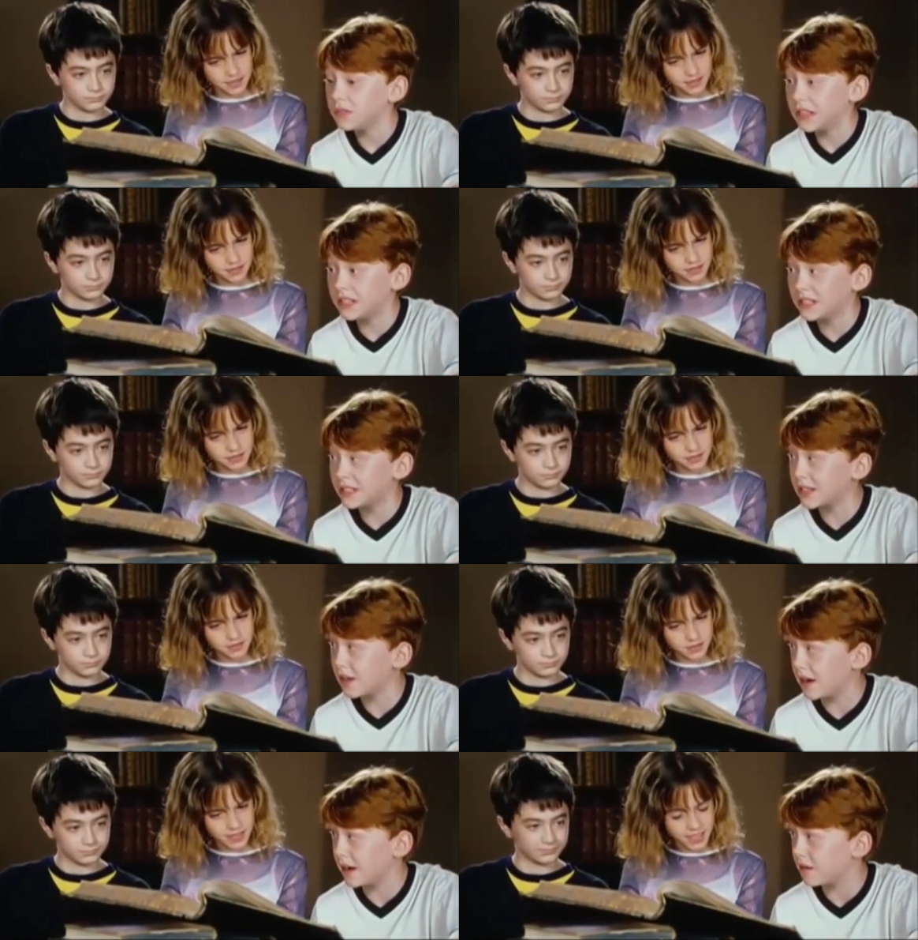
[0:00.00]
Speaker 1: This is
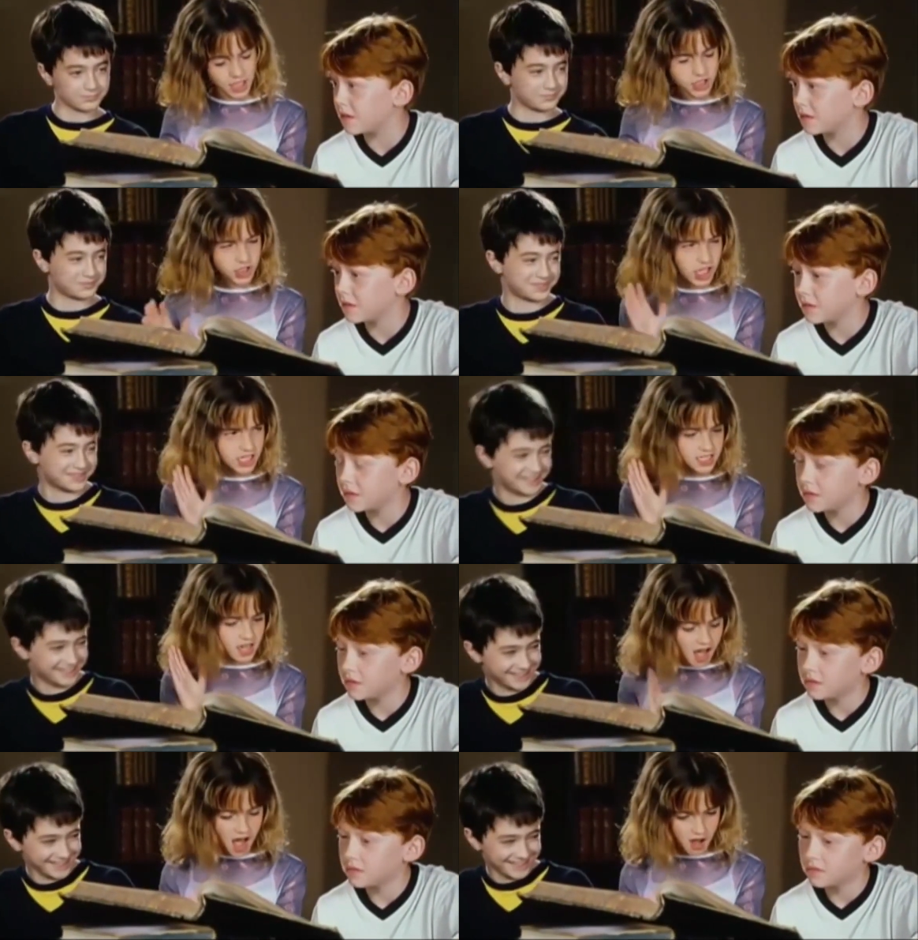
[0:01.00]
light. Shut
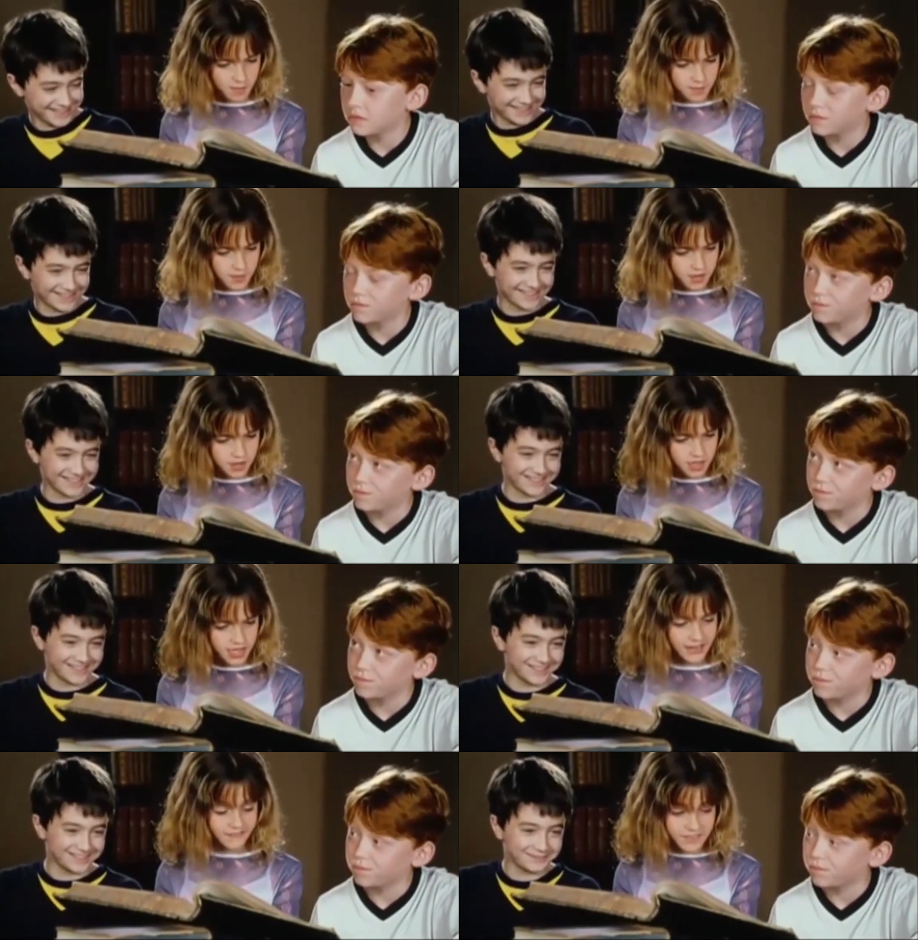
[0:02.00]
up.
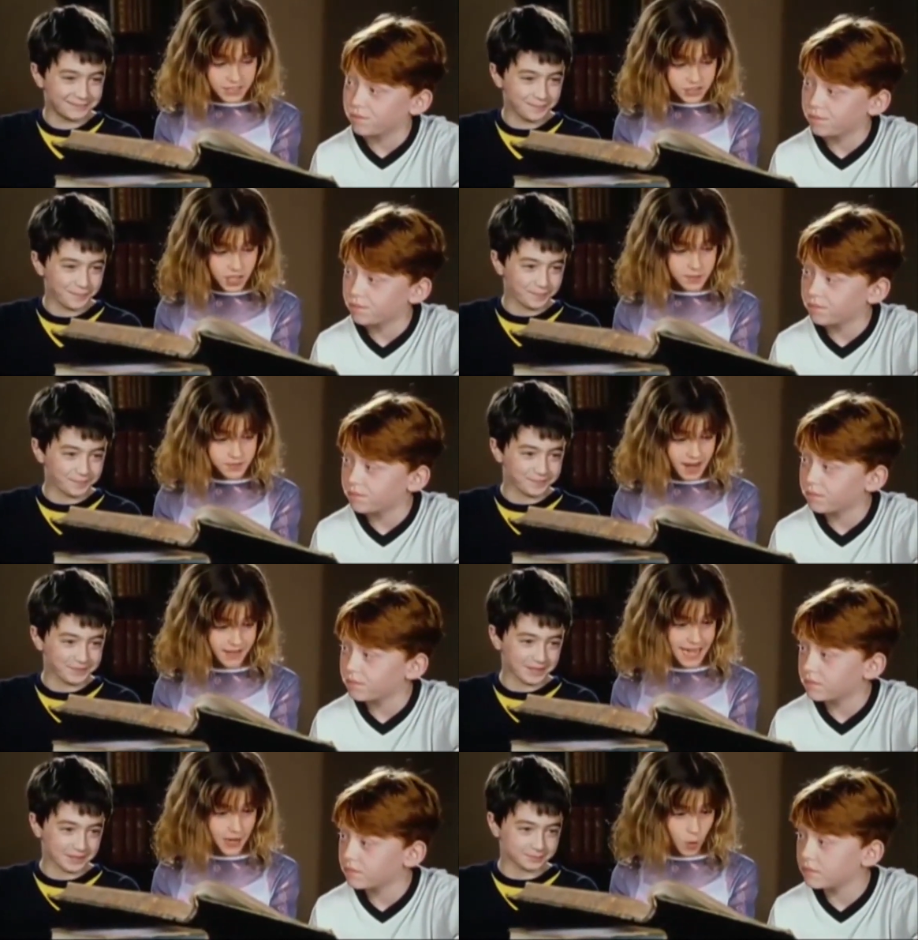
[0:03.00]
If Filch comes
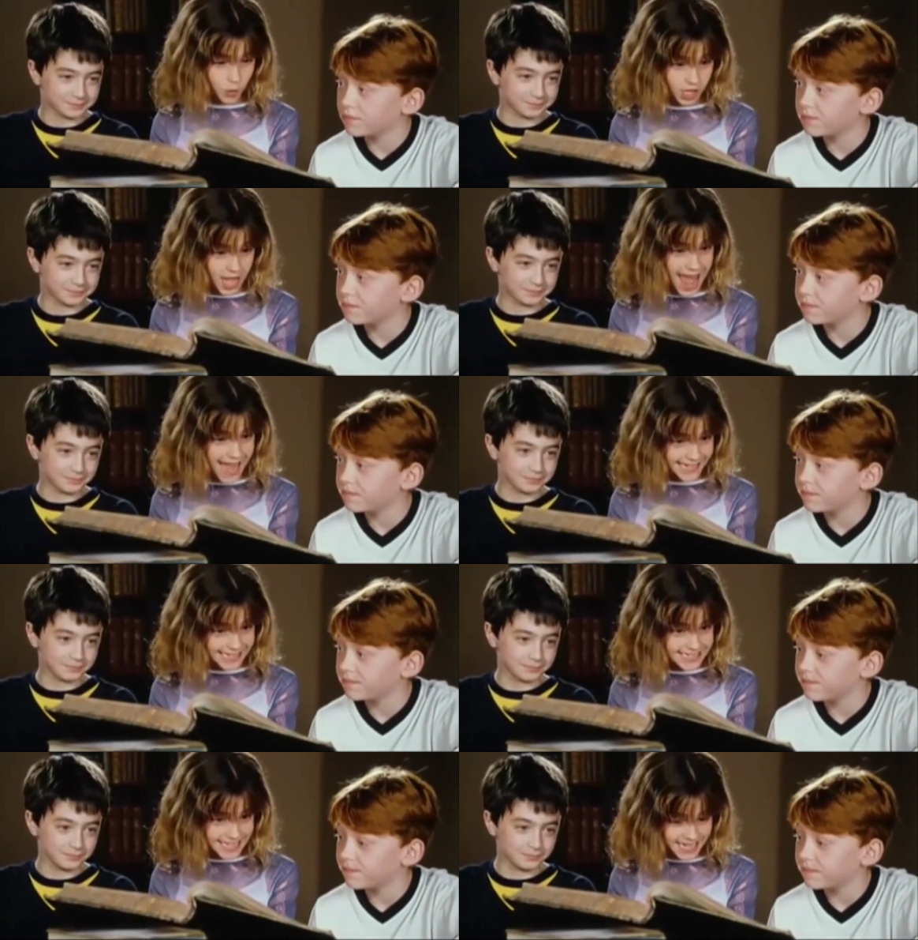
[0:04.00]
round that corner
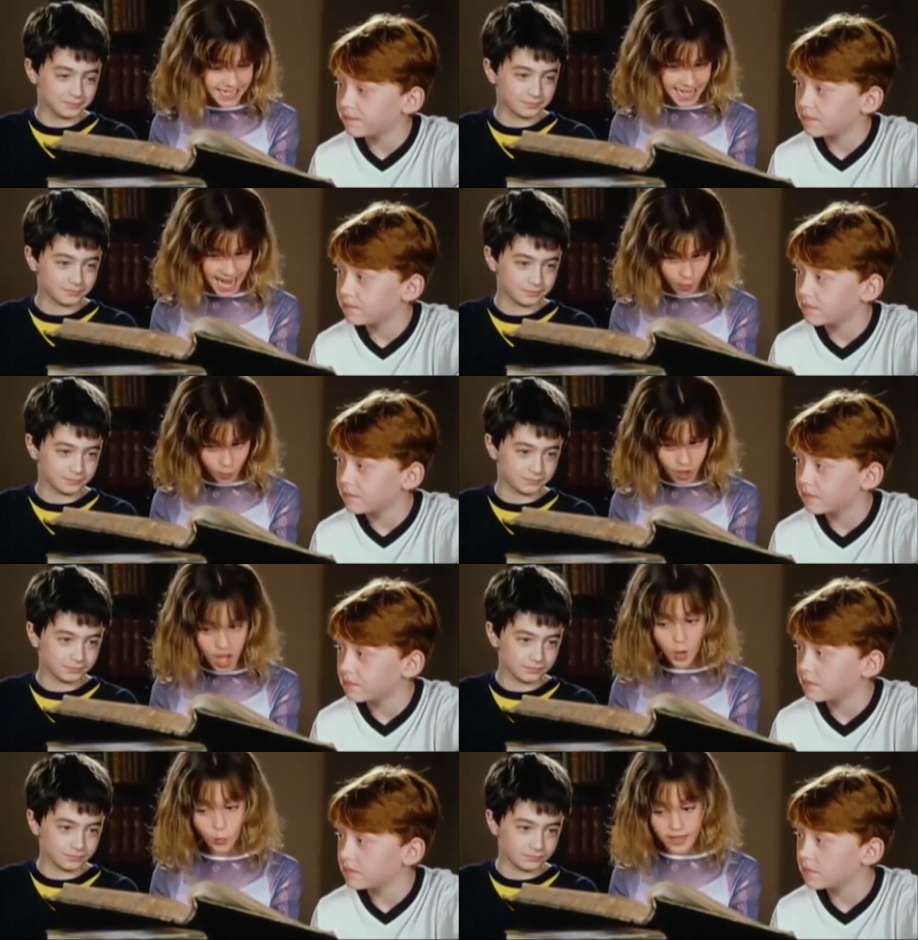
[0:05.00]
any second now,
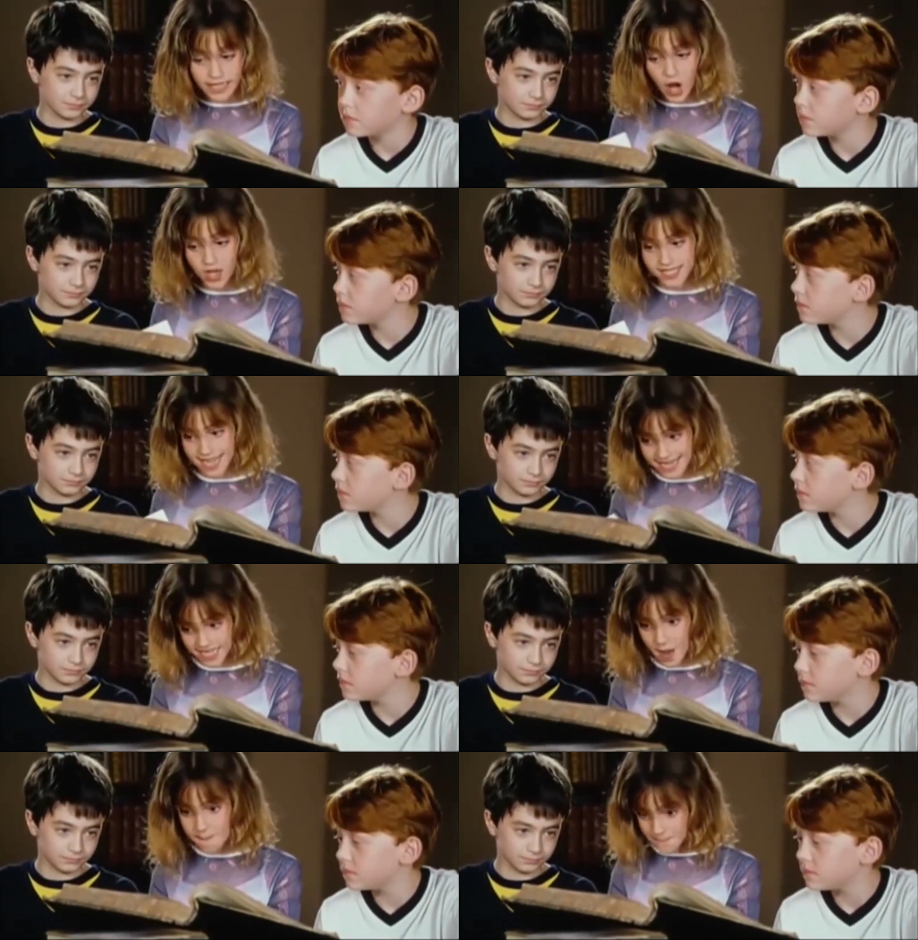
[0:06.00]
we are
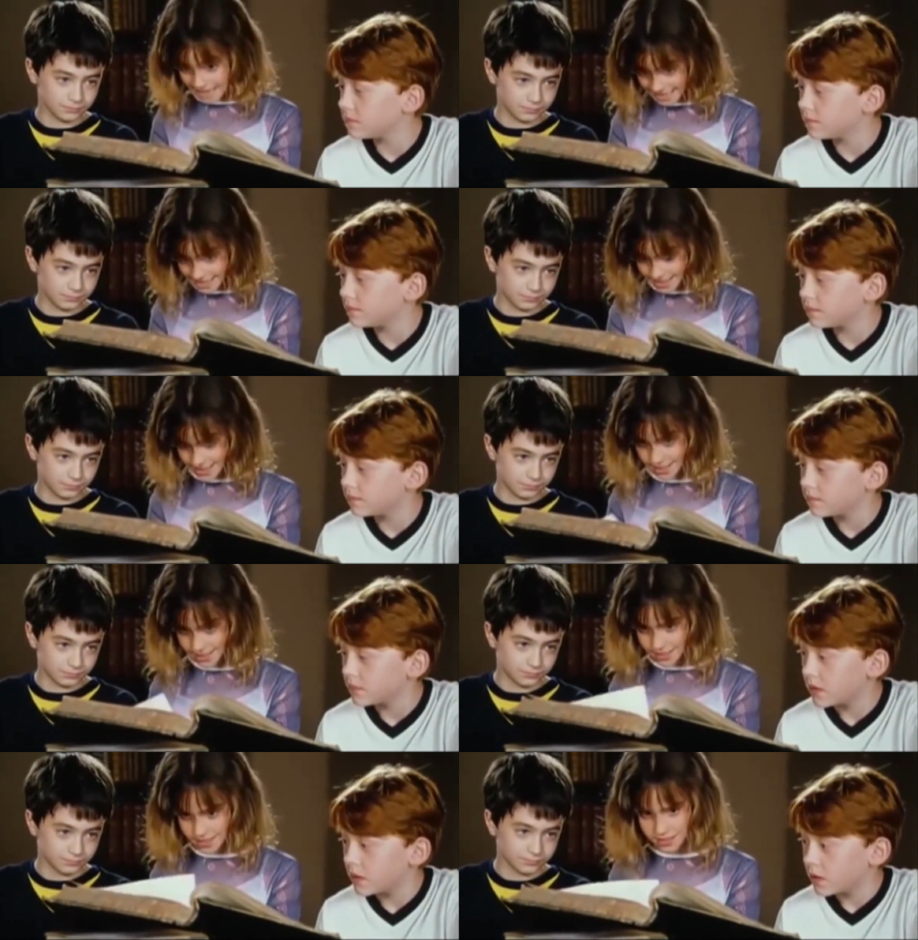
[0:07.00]
dead meat.
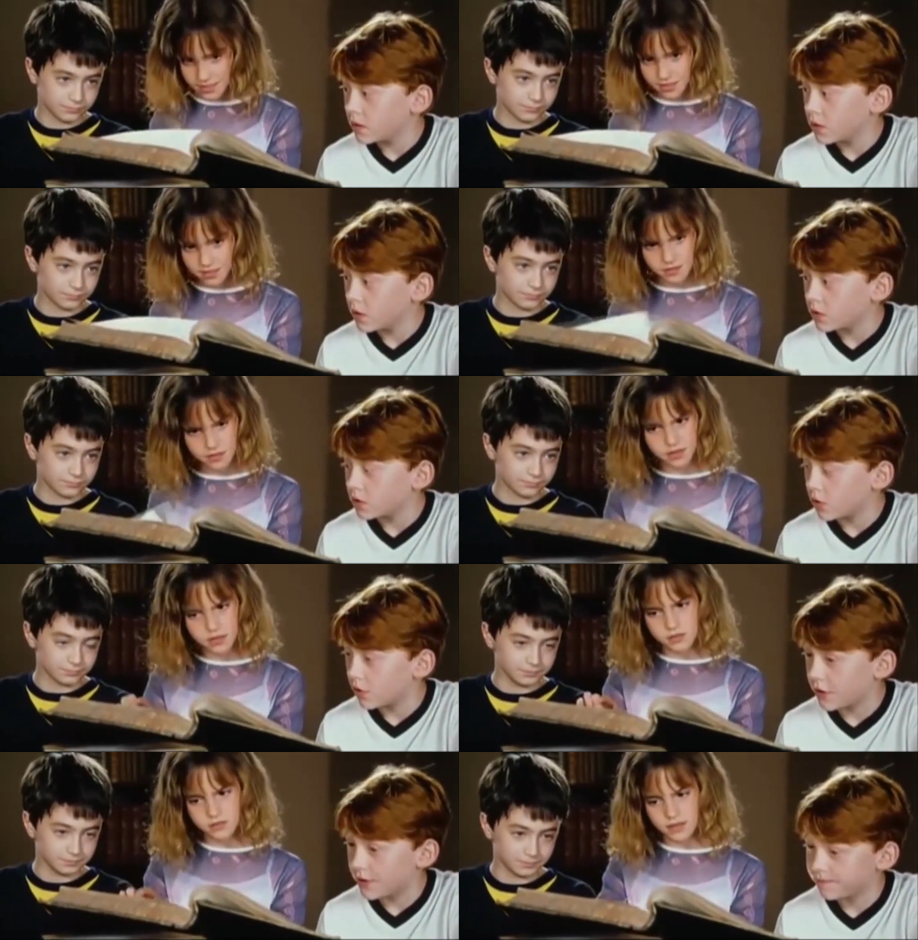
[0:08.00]

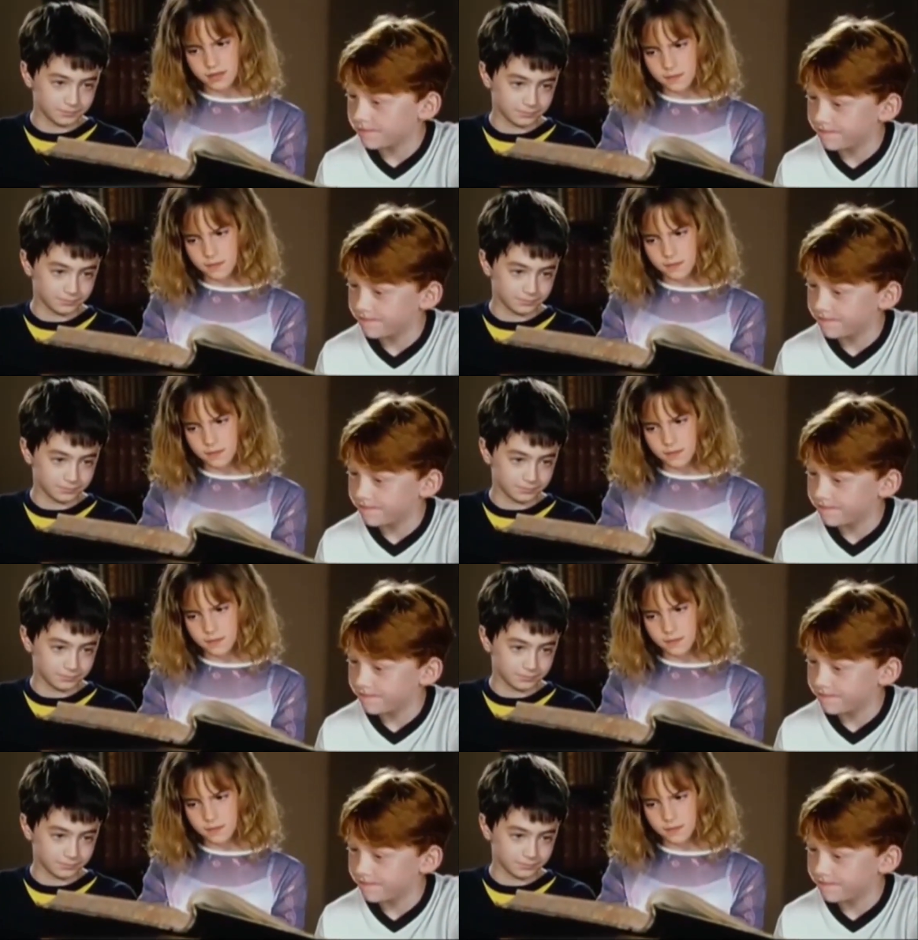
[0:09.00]
Sorry.